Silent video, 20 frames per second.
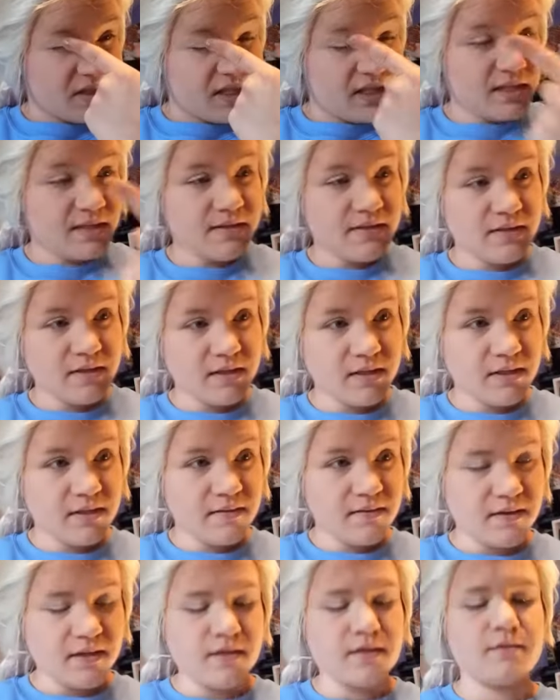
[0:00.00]
can't see
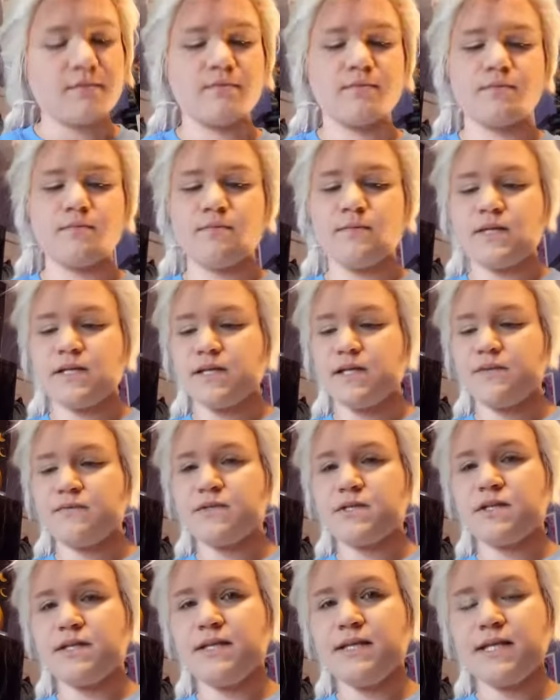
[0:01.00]
anything, but it gives
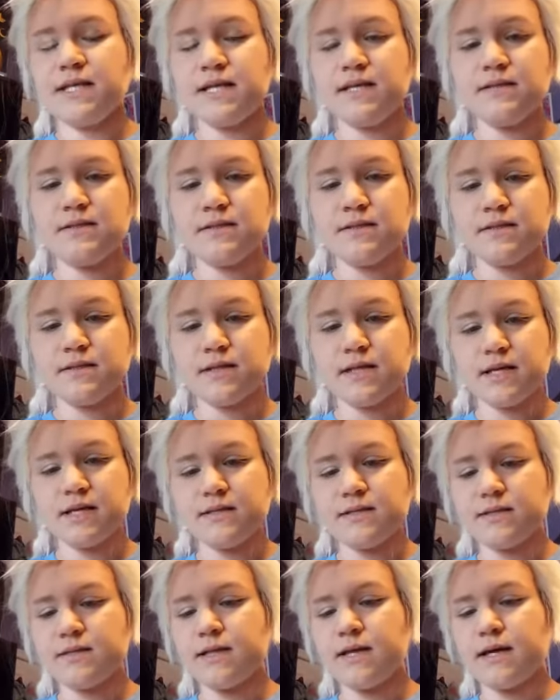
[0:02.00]
a nice
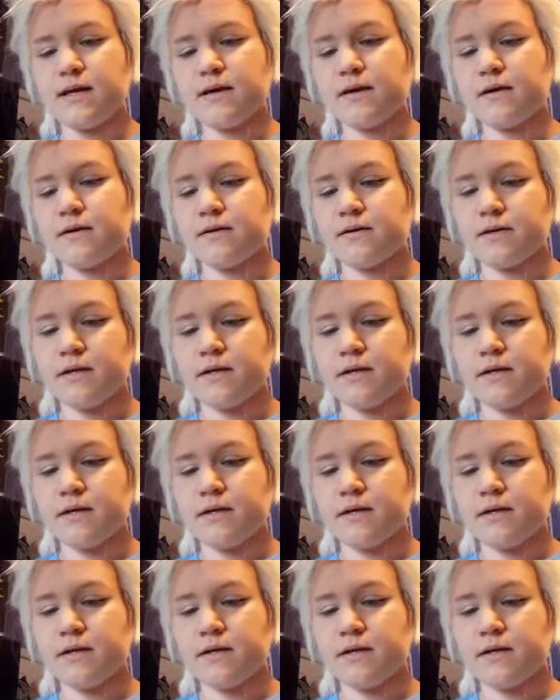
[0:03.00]
layer.